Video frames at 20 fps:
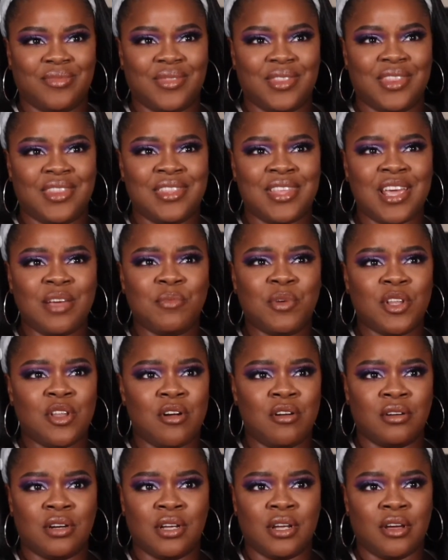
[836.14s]
they
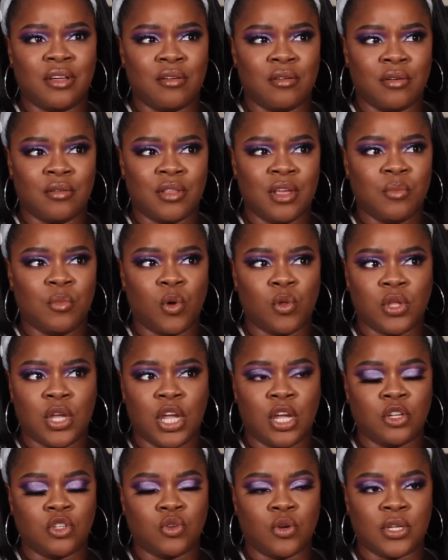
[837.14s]
belong together. They both
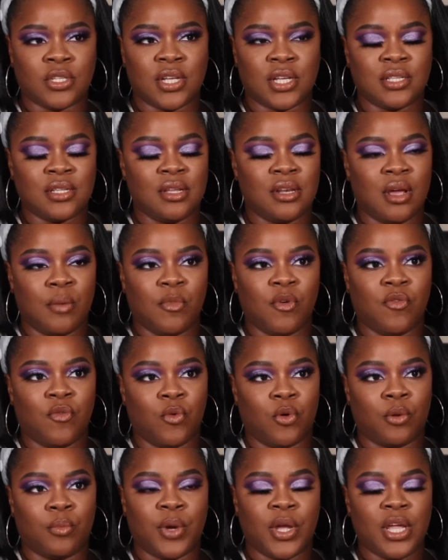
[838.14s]
can't dress. I said that
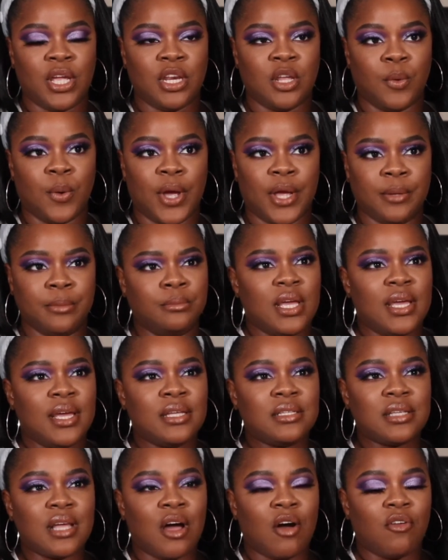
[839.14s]
before, but anyway,
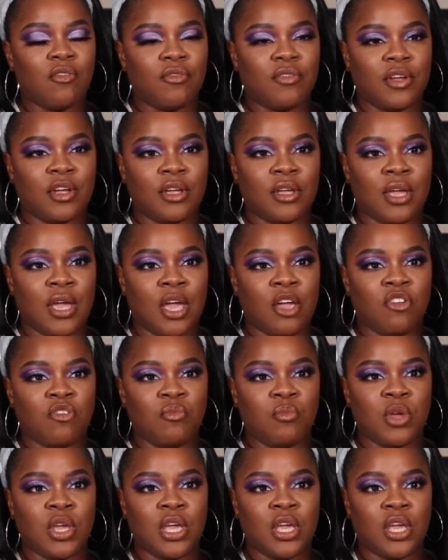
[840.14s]
his outfit gave
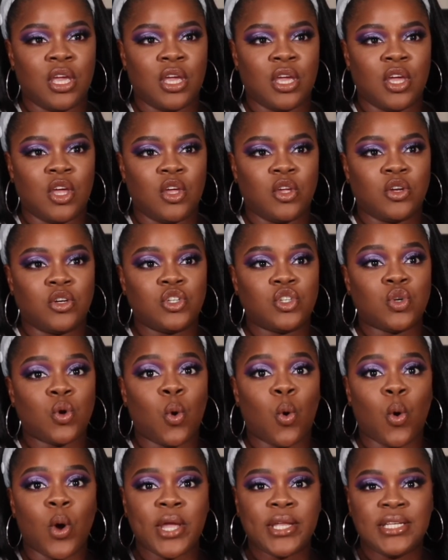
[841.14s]
me
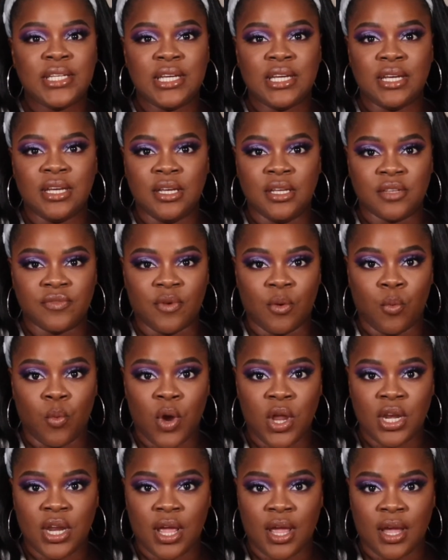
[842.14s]
Troy tees from Waiting to